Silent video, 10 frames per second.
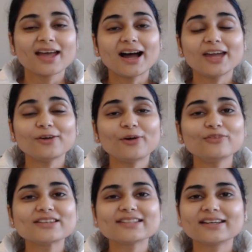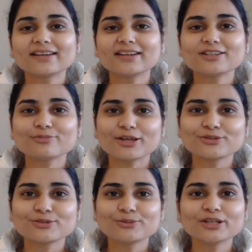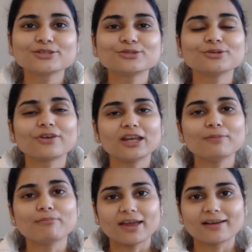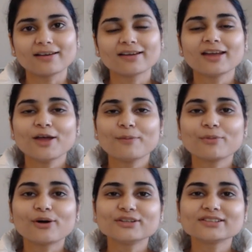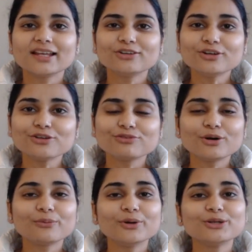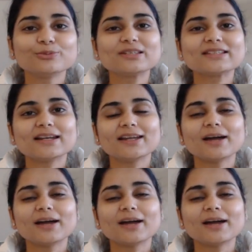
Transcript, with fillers: I always encourage my students to dream big because like you know if you are going to be setting